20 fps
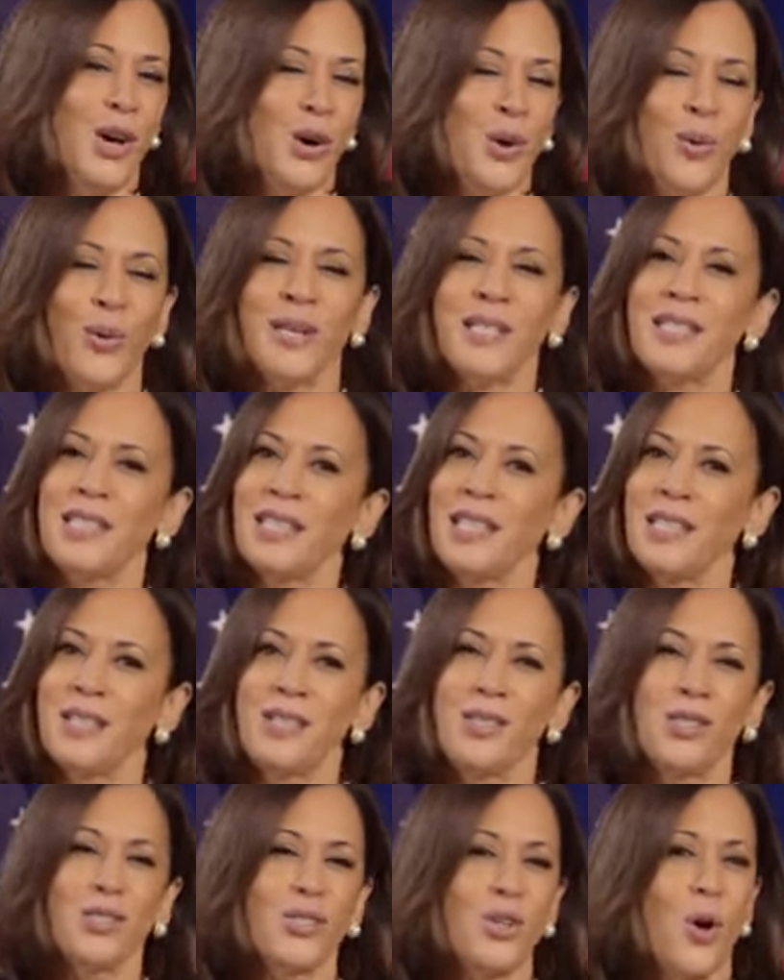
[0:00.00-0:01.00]
who has seen
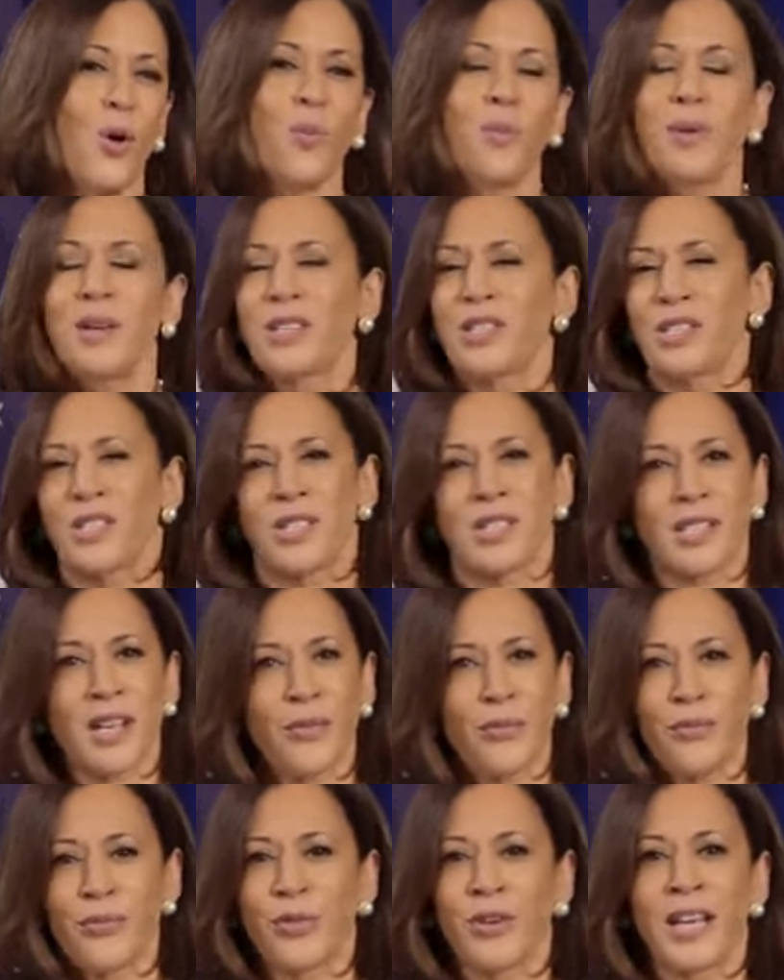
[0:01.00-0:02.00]
so much
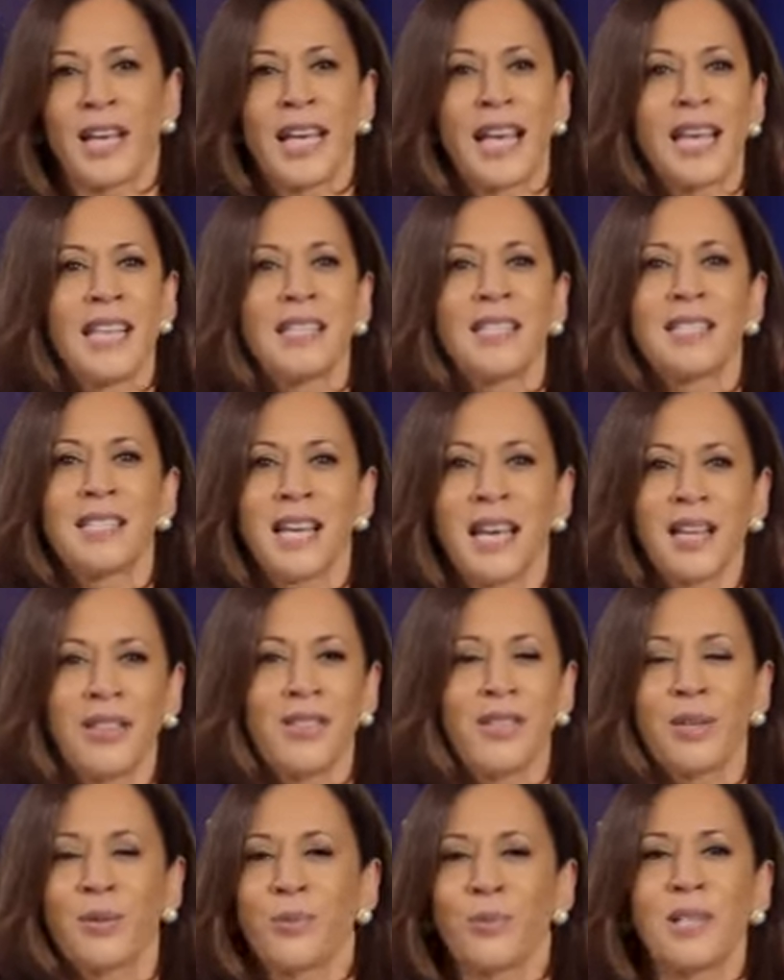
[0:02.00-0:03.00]
suffering and
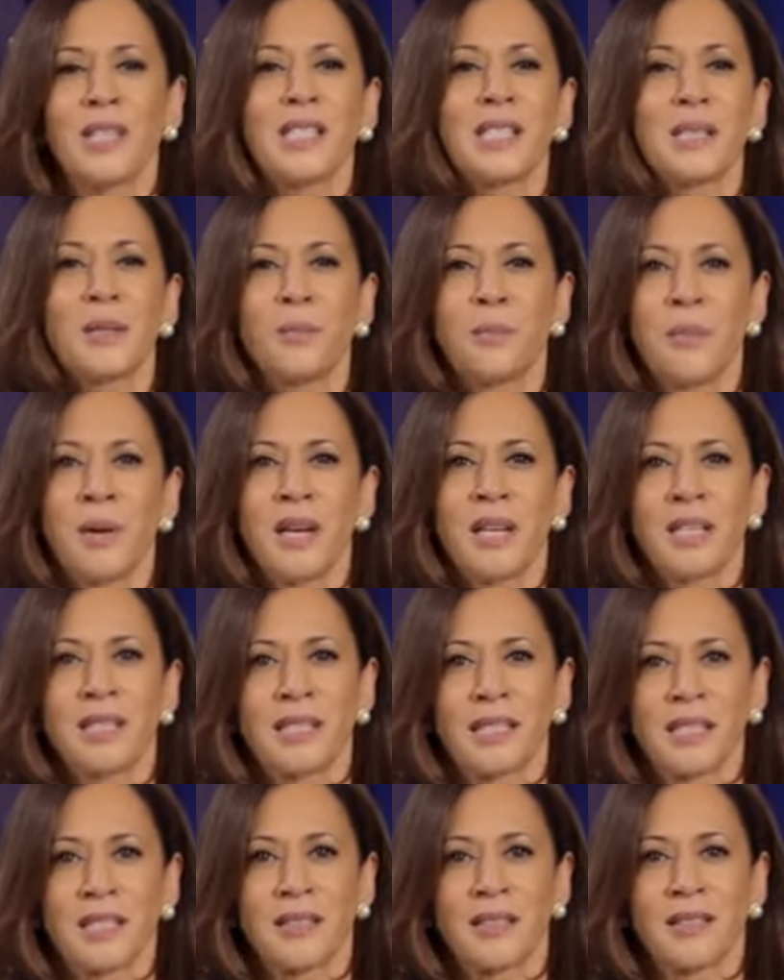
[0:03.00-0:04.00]
death in recent
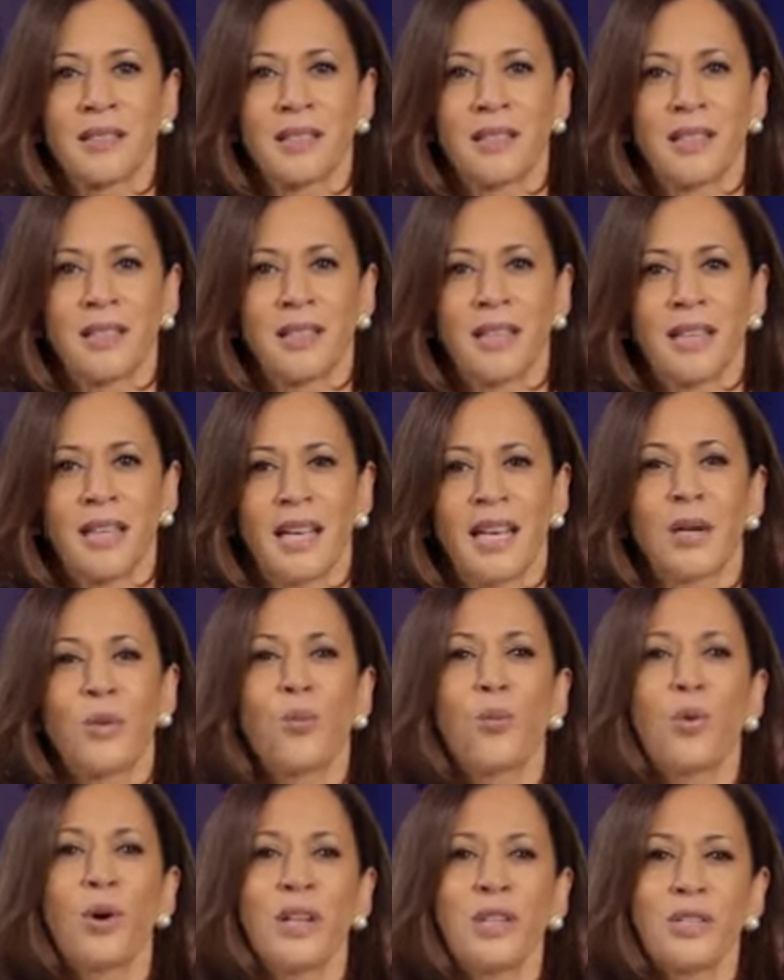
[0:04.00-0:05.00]
months
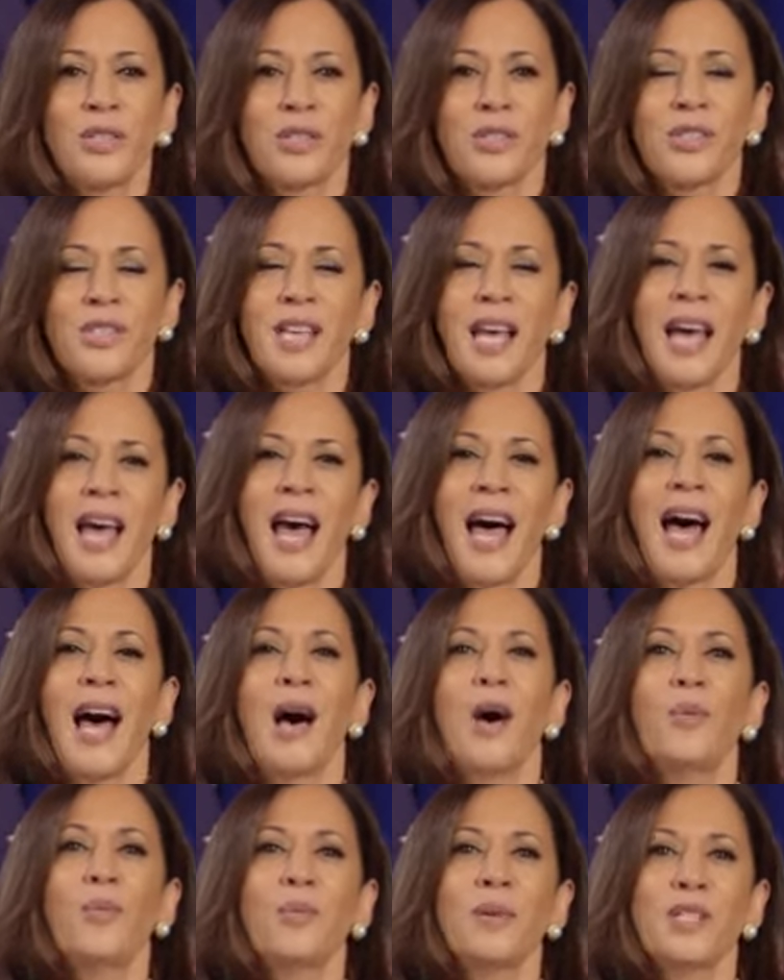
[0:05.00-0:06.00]
and wonders
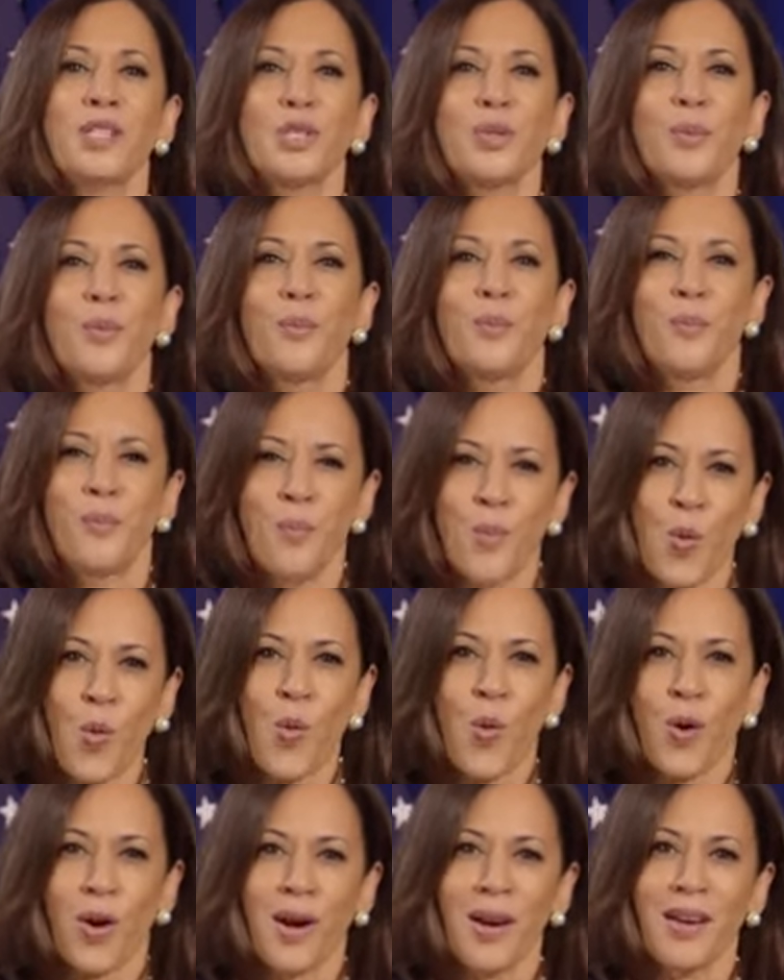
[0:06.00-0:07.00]
how much
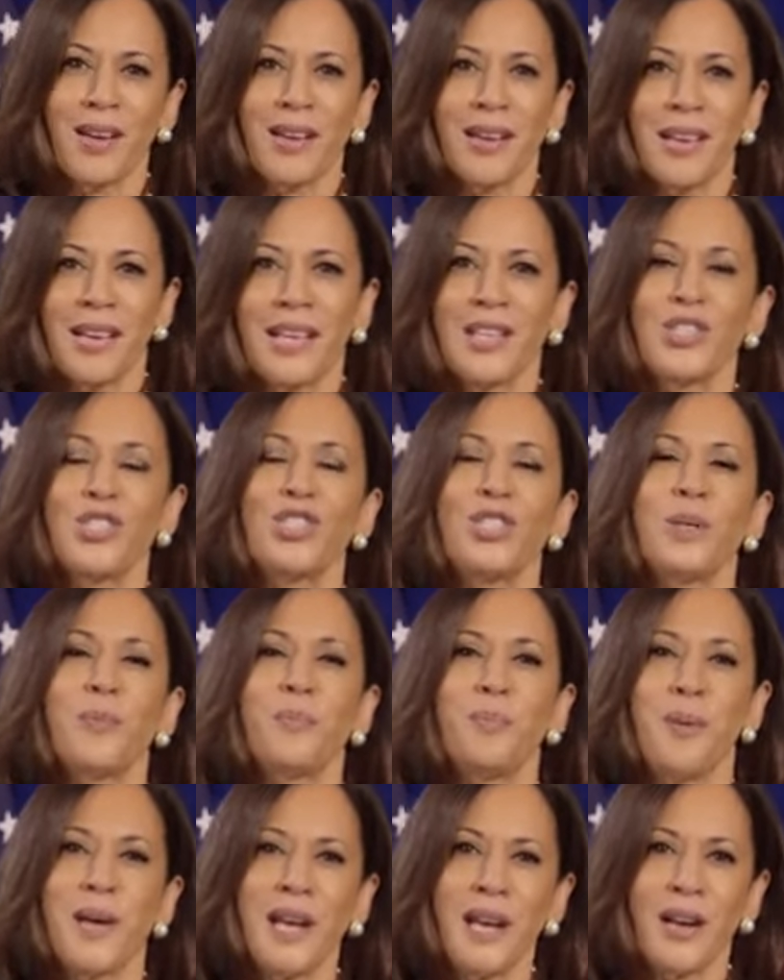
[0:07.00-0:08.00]
more can she
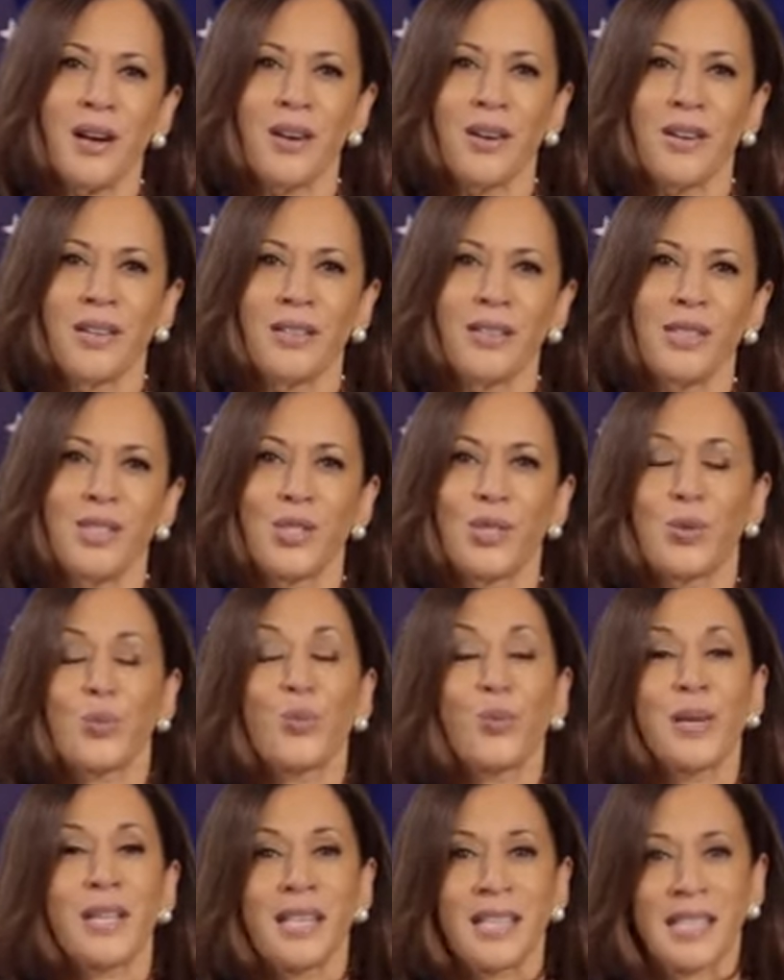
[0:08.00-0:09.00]
bear to
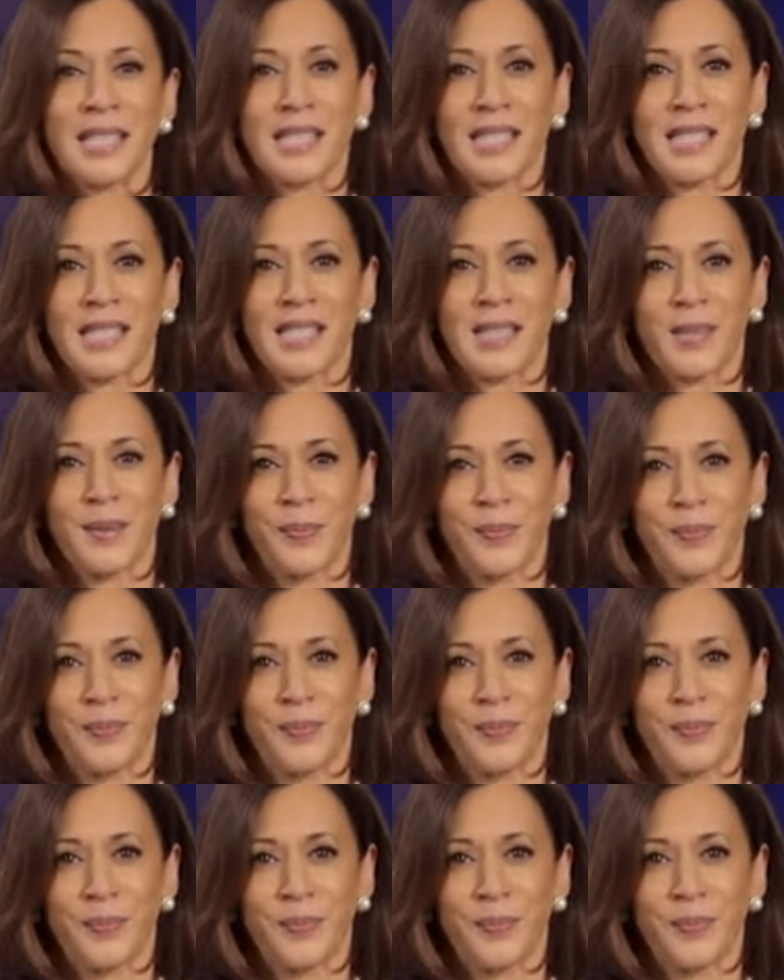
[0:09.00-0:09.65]
witness.